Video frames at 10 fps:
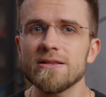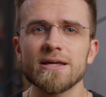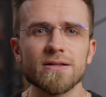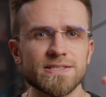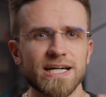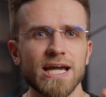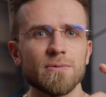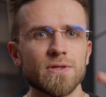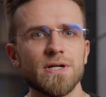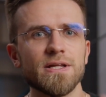a little
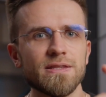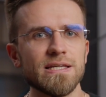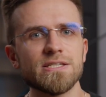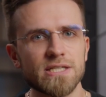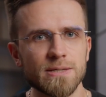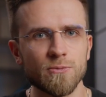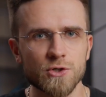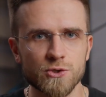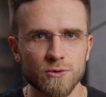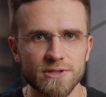time learning these
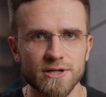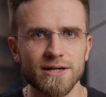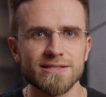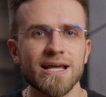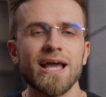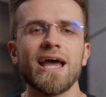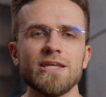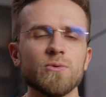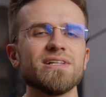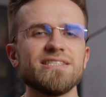keyboard shortcuts and
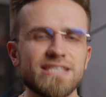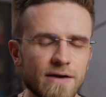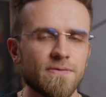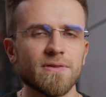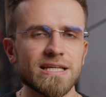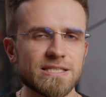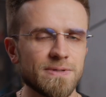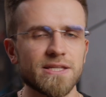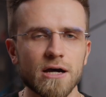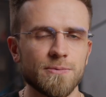you will definitely
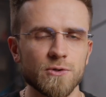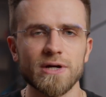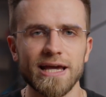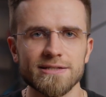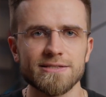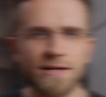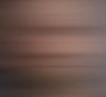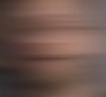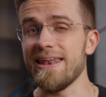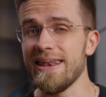speed up your editing.
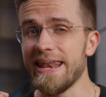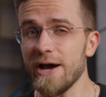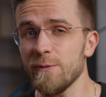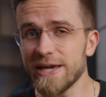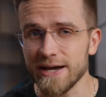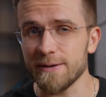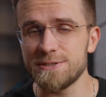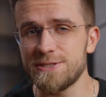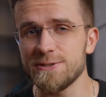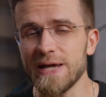And now we come
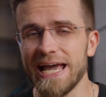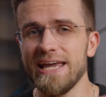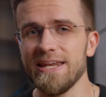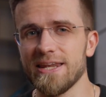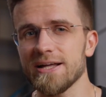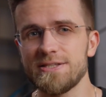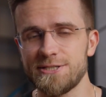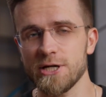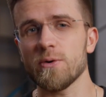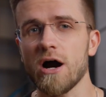to a not
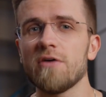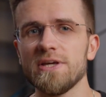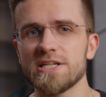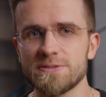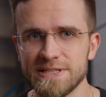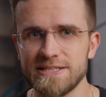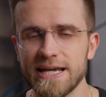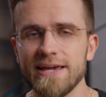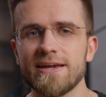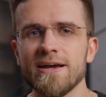so obvious
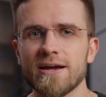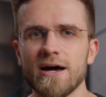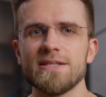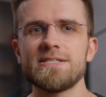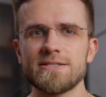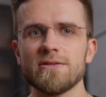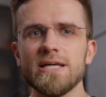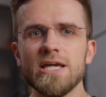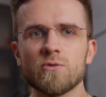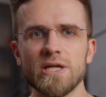mistake,
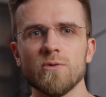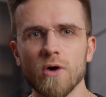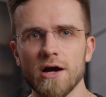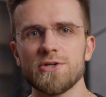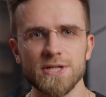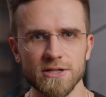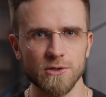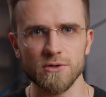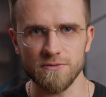constantly rewatching your